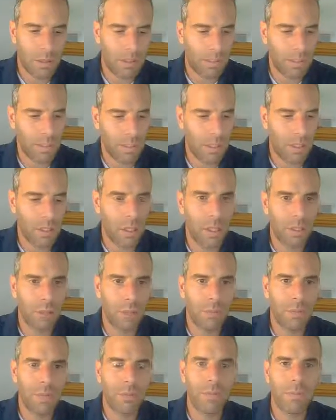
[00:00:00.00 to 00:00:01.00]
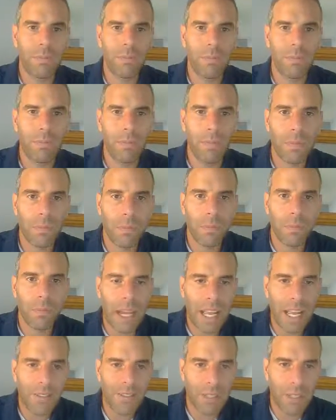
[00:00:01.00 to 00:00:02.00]
oops, undo.
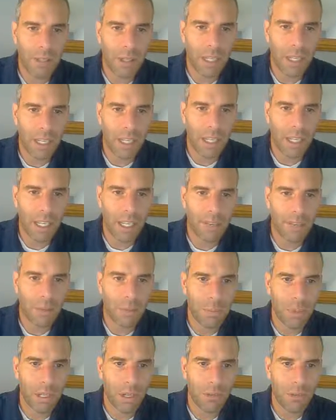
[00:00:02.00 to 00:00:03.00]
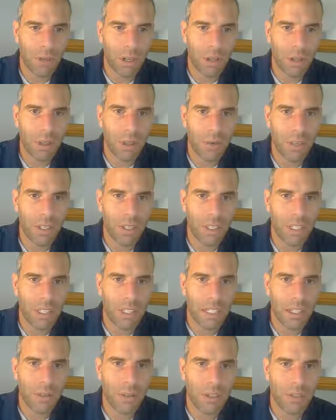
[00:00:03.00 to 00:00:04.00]
I have to put it for all
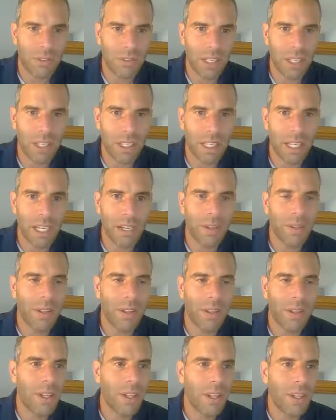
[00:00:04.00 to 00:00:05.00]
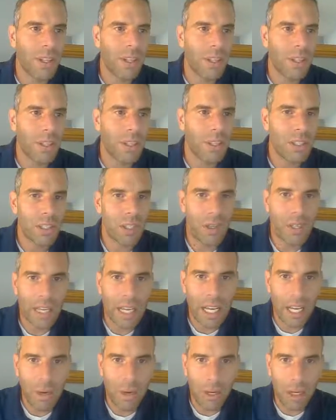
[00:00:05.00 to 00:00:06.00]
3 of these. I always forget that.
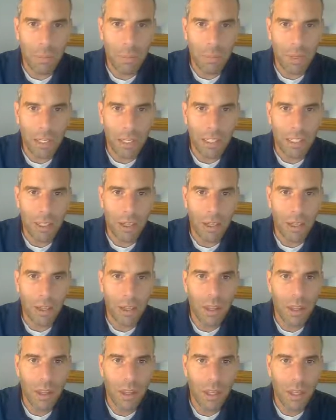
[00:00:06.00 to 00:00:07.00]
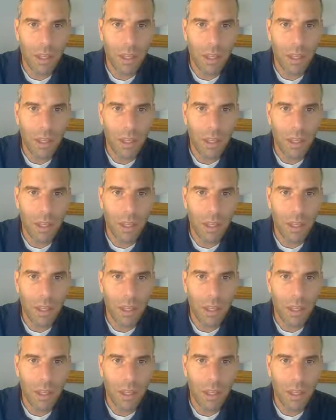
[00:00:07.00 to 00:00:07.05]
So now I'll put it,